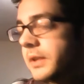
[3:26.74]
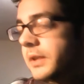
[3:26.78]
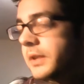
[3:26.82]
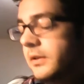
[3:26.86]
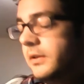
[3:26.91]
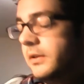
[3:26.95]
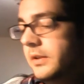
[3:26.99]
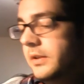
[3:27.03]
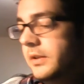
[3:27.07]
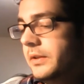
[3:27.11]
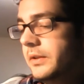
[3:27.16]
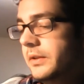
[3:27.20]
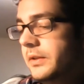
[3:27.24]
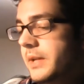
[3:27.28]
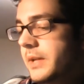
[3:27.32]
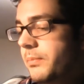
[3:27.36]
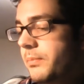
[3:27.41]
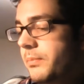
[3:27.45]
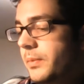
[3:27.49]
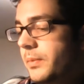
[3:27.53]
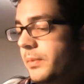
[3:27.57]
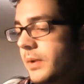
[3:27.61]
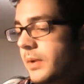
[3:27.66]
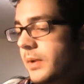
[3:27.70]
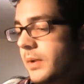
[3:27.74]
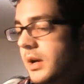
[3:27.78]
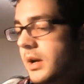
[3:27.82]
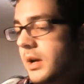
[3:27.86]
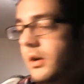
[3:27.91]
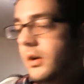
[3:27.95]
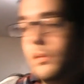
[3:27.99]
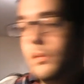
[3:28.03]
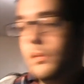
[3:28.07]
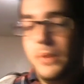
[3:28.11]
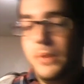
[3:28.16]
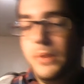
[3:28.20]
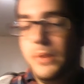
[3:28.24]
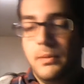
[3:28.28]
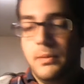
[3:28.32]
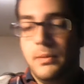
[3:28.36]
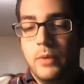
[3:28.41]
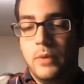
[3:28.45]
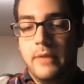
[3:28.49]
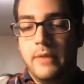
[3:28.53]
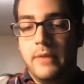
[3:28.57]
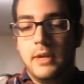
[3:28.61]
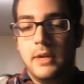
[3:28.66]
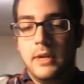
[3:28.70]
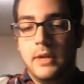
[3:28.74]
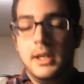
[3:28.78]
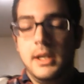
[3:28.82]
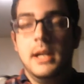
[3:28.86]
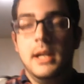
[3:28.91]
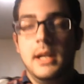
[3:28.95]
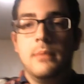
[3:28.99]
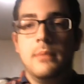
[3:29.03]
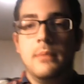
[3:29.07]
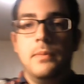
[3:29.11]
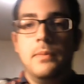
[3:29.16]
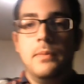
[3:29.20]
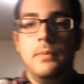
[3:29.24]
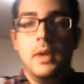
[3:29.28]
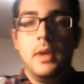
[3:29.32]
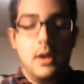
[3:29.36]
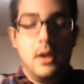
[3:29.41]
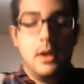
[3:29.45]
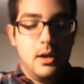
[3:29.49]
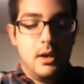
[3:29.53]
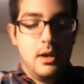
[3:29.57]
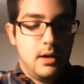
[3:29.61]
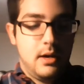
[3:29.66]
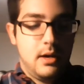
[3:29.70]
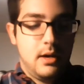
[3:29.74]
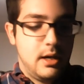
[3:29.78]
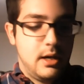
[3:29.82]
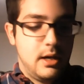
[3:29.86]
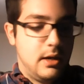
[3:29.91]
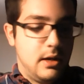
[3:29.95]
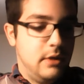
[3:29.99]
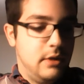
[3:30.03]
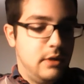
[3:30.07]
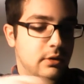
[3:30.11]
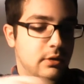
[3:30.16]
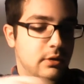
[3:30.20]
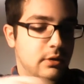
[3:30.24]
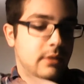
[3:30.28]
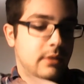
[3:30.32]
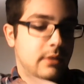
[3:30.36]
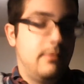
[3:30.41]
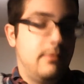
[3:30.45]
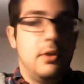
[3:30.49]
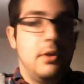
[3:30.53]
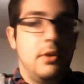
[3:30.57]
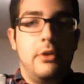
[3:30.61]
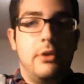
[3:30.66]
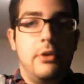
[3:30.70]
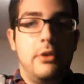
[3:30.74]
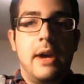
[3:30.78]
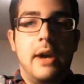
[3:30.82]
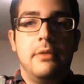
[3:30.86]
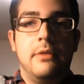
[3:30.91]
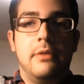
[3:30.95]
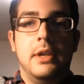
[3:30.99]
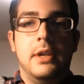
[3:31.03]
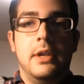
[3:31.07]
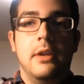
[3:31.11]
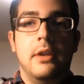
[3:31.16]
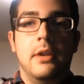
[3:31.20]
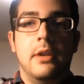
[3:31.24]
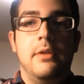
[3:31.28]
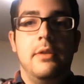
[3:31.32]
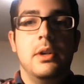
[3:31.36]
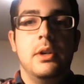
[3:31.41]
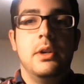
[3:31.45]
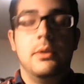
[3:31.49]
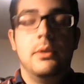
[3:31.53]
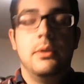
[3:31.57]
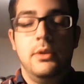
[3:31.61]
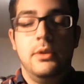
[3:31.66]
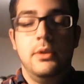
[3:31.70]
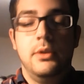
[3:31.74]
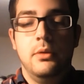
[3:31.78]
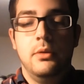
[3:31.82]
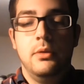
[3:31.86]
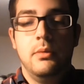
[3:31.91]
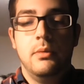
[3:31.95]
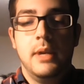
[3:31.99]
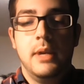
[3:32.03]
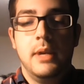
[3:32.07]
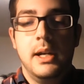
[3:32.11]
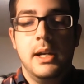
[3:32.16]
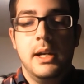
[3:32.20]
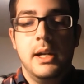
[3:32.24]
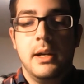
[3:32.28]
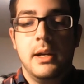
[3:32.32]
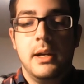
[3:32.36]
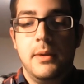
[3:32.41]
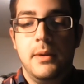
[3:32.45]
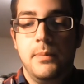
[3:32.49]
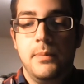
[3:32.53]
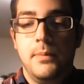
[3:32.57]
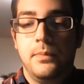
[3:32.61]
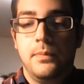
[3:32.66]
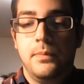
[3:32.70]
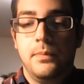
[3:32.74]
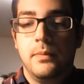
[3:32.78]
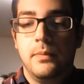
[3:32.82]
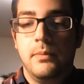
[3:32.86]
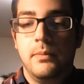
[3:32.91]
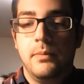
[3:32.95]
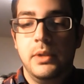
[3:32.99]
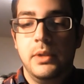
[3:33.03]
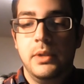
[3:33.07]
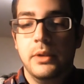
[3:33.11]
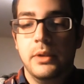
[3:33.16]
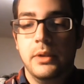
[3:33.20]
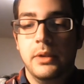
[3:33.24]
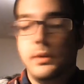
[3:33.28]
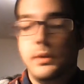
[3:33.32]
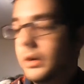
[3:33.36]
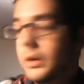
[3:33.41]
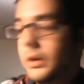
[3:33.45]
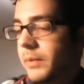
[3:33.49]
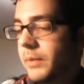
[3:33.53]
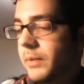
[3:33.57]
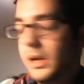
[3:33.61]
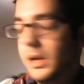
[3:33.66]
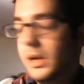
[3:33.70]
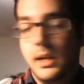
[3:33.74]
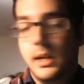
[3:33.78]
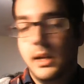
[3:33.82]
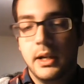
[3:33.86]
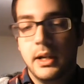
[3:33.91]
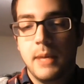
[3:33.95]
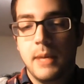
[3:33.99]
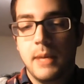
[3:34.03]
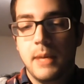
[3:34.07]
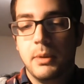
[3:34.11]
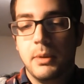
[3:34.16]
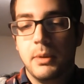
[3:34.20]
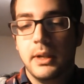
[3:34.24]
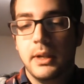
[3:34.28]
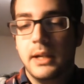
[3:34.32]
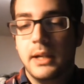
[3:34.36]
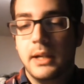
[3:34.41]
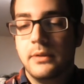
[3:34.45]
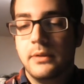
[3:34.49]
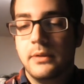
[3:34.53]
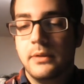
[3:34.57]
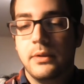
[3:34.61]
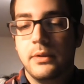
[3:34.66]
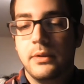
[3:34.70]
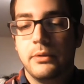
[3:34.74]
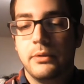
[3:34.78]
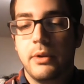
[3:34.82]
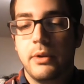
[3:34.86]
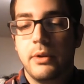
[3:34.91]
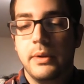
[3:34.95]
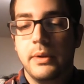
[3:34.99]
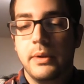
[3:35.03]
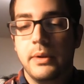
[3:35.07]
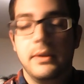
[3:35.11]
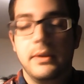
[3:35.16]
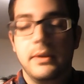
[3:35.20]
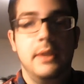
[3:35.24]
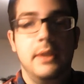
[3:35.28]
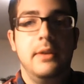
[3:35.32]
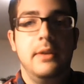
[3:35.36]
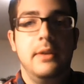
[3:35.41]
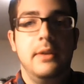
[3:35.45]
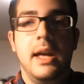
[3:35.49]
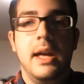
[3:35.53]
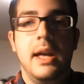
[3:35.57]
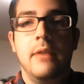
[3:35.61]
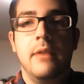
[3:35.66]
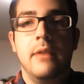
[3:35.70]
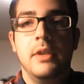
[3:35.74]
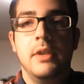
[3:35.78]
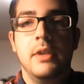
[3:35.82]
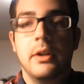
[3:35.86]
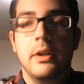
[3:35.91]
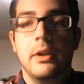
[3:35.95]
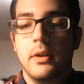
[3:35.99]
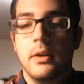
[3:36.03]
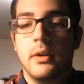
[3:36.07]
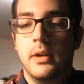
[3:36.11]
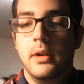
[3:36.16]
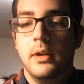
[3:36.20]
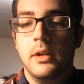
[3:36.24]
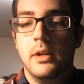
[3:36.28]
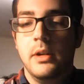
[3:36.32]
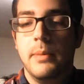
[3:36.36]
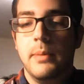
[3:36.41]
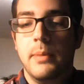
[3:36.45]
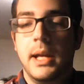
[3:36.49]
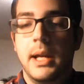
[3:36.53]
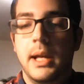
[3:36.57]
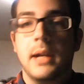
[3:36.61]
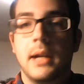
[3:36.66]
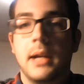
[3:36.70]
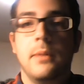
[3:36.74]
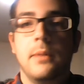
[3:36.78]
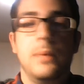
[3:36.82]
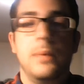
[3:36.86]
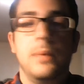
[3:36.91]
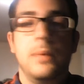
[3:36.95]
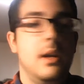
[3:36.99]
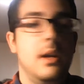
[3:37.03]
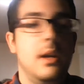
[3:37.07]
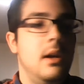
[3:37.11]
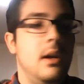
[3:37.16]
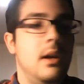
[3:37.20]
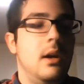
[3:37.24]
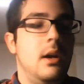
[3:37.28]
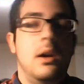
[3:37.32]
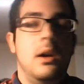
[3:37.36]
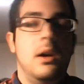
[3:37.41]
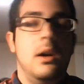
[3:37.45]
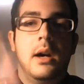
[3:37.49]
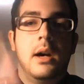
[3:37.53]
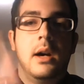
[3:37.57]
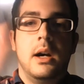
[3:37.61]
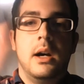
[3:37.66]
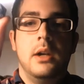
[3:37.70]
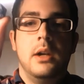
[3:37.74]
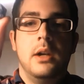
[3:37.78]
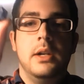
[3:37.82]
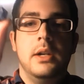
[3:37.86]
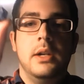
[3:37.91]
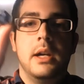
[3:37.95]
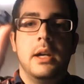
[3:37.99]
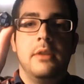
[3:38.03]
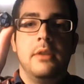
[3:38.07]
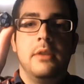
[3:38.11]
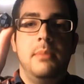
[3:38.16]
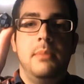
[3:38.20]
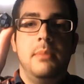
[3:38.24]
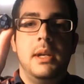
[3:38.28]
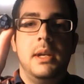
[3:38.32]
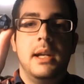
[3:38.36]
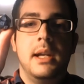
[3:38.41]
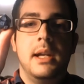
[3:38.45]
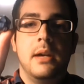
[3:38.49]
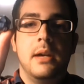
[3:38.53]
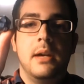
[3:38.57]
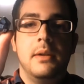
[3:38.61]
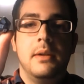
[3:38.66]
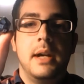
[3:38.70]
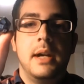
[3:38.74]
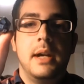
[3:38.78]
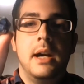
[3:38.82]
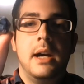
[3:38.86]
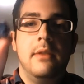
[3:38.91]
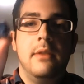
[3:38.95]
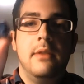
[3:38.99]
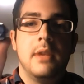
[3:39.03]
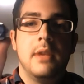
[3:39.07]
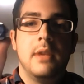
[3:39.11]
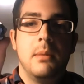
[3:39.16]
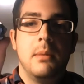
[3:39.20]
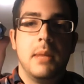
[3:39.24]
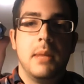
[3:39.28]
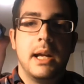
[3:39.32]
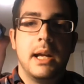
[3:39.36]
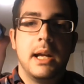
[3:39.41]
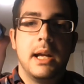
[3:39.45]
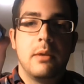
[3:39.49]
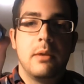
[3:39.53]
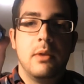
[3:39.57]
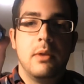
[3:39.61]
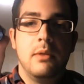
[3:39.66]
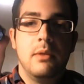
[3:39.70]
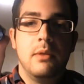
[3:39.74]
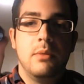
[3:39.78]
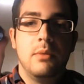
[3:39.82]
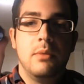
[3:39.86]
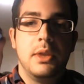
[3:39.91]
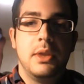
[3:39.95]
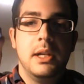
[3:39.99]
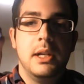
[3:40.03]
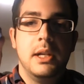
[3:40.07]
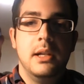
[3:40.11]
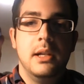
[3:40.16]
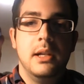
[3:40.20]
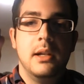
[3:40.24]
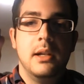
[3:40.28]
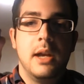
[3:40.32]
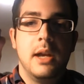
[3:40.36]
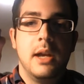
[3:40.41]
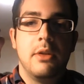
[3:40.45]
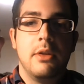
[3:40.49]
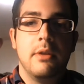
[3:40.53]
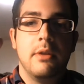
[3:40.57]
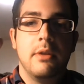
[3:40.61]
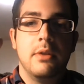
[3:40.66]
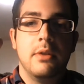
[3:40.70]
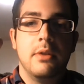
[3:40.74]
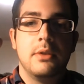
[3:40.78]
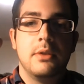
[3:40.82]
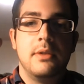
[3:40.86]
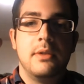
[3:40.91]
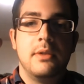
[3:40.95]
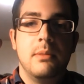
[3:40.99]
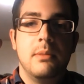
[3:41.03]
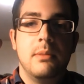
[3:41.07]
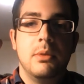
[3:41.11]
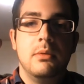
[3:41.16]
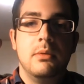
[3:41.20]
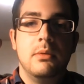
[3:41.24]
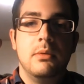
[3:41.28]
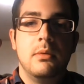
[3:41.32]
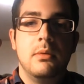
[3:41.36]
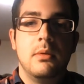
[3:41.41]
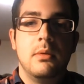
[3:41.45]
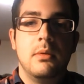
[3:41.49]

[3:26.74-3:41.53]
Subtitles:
sealed up, open them whenever I need them. Usually for drafting, or if you go to a sealed tournament and need a couple lands, those are always nice to have in your bag. You get a spin down die. I've got a black one with the Aether Revolt symbol.